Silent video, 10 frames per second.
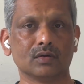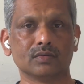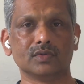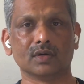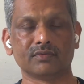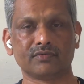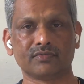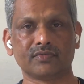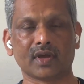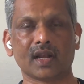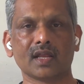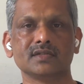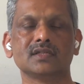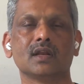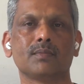the
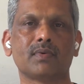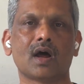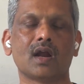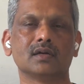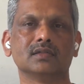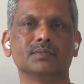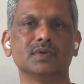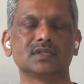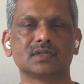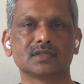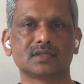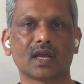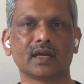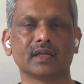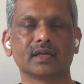financial part, the business
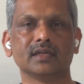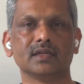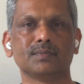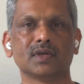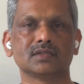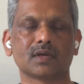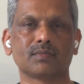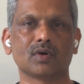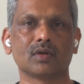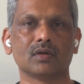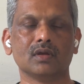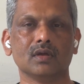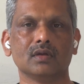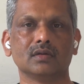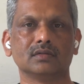side again depends upon
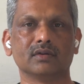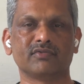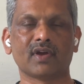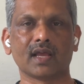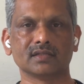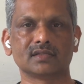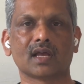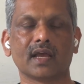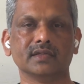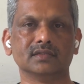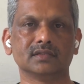the fan size.